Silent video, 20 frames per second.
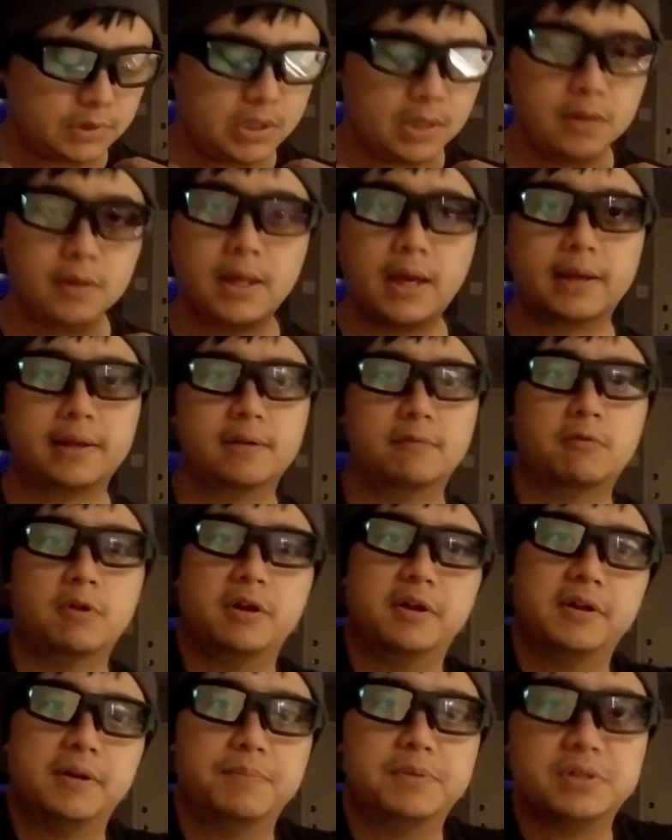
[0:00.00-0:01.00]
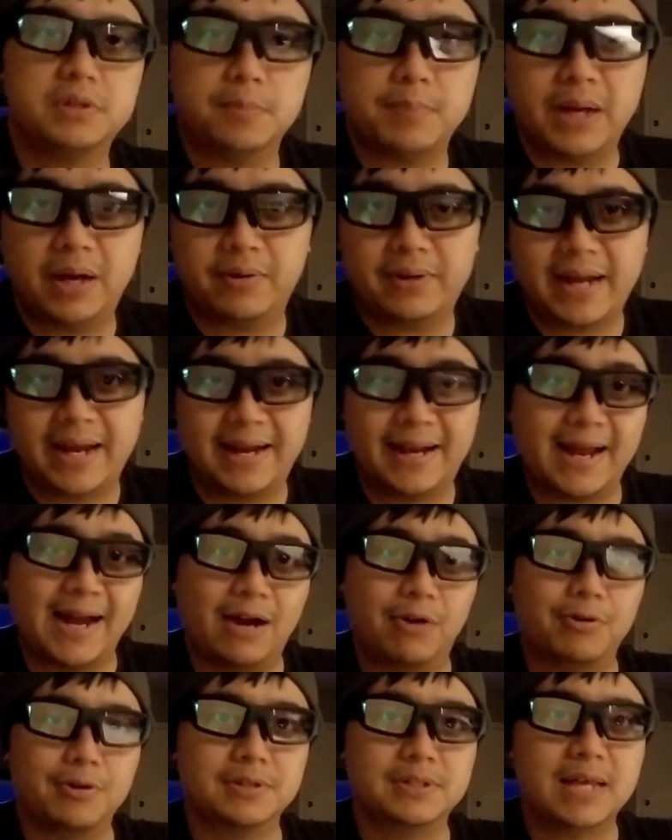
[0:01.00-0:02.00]
and that can run it up to about 8
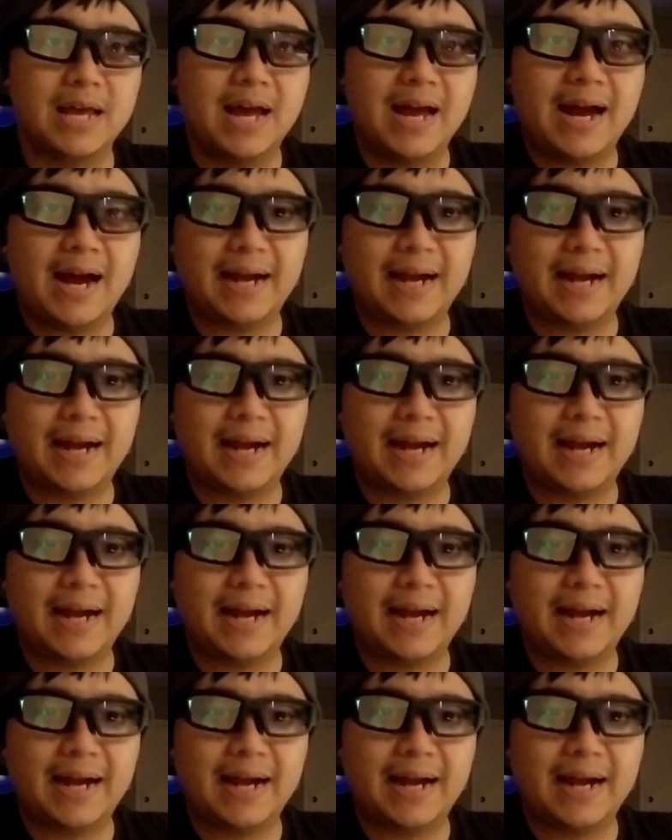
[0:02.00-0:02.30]
hours.